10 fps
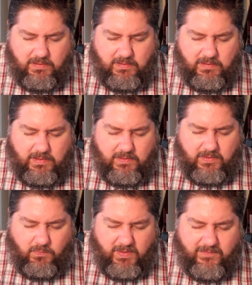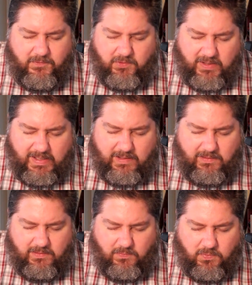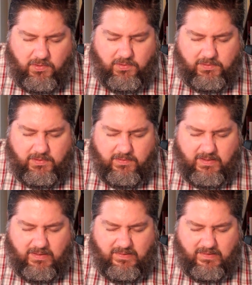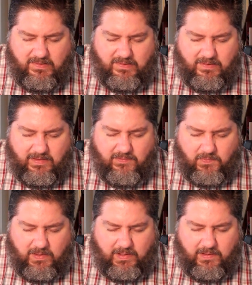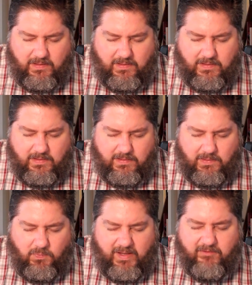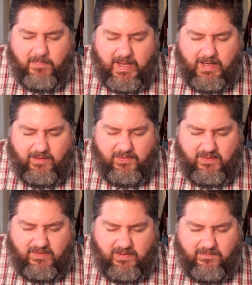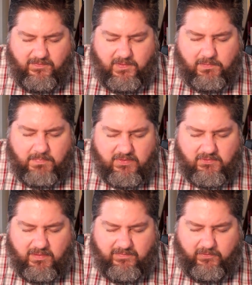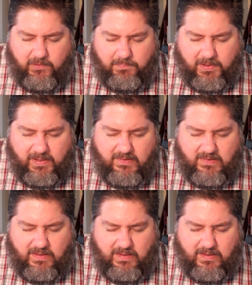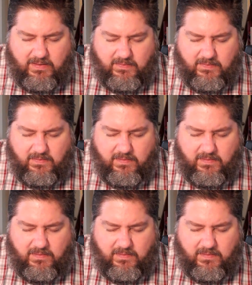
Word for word: that, that we've created the world that exists in this way, that we've made it the sin-filled, misery-filled place that it is.